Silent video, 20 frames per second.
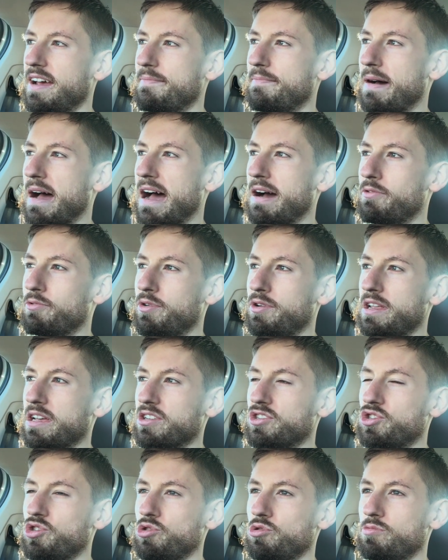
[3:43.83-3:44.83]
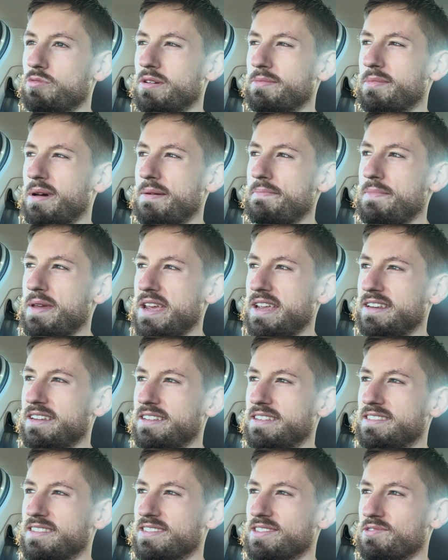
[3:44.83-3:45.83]
I would assume that my
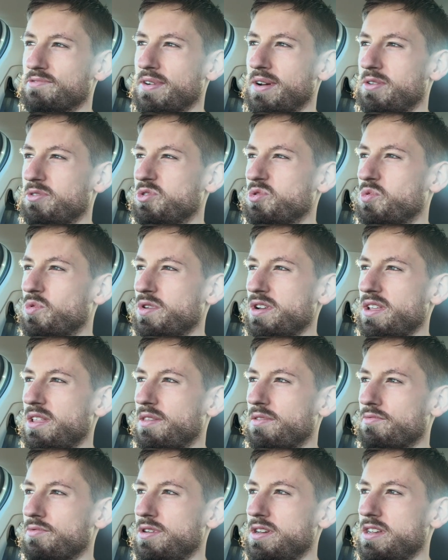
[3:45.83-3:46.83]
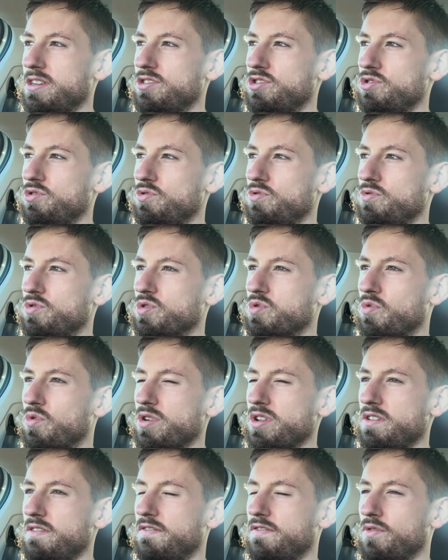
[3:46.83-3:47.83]
maintenance is around 23 to
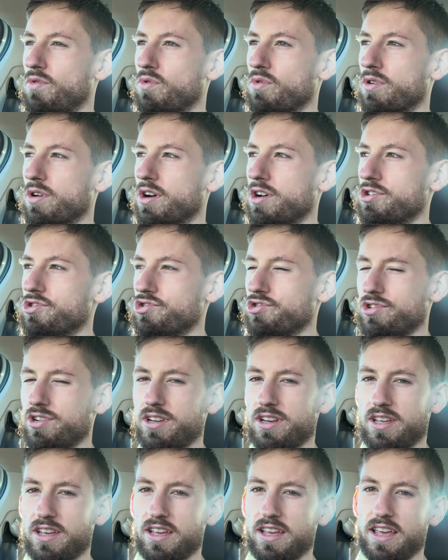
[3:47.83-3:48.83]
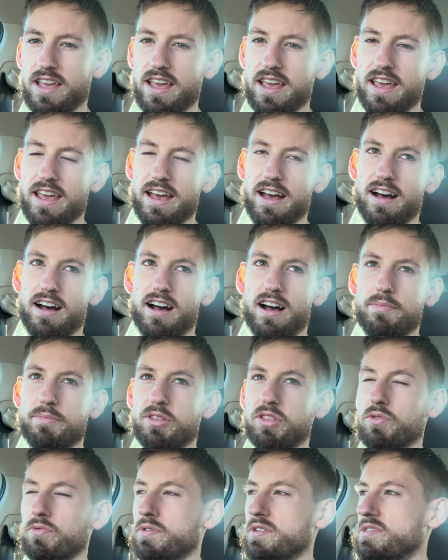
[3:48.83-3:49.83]
2400.
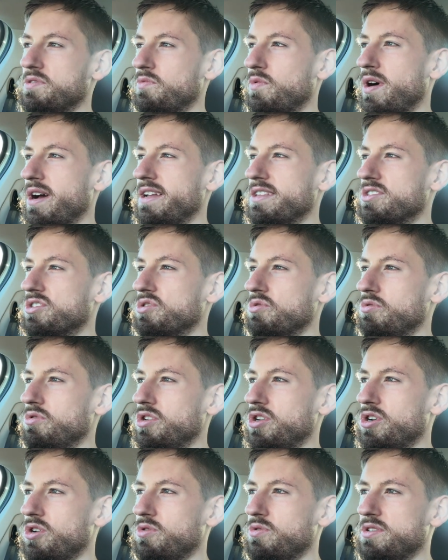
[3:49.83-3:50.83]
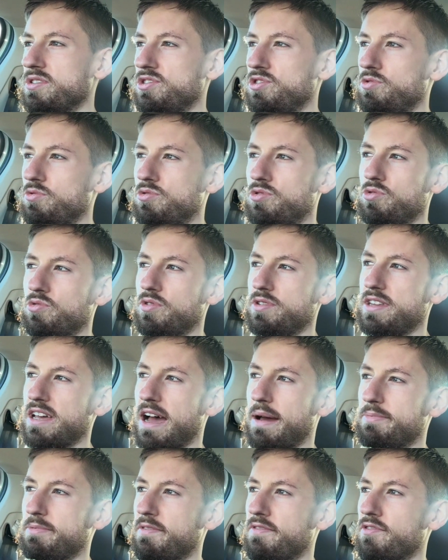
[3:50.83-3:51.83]
And the reason why it's so low is due to
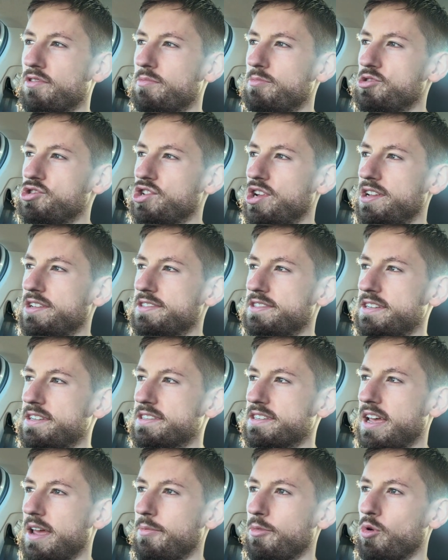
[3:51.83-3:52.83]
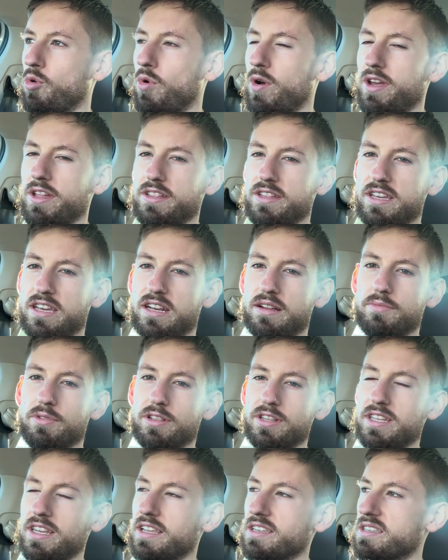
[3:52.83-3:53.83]
adaptive thermogenesis. I'm quite lean. I'm the
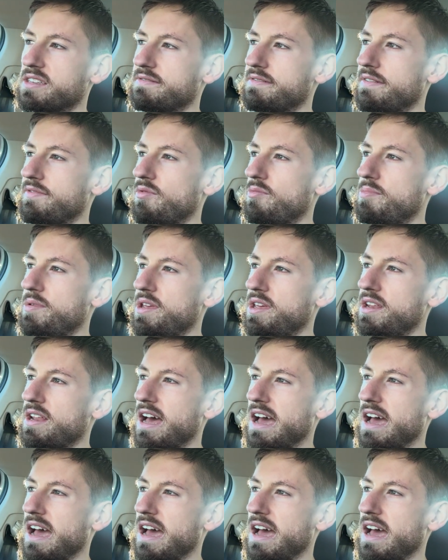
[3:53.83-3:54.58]
leanest I've ever been.